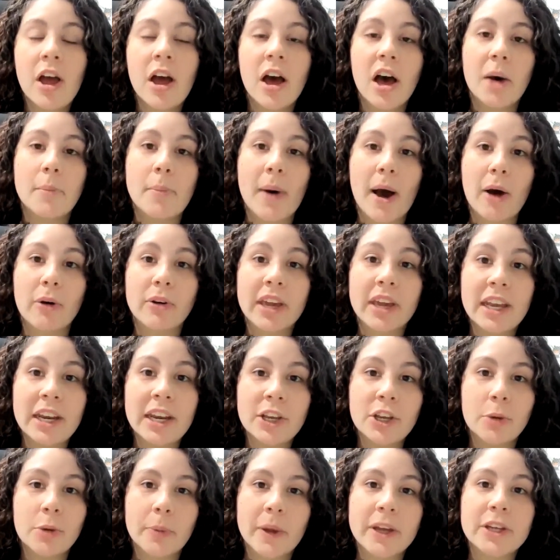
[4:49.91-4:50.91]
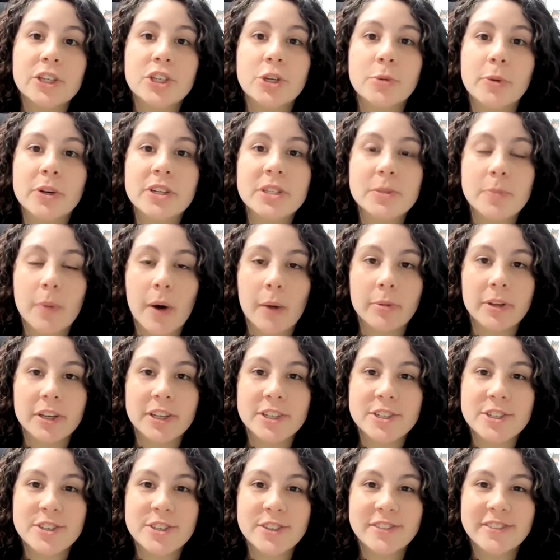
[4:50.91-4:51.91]
about getting your picture books
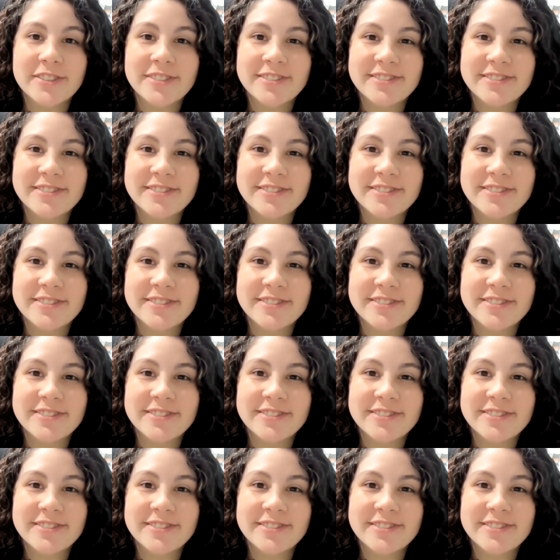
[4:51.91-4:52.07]
published.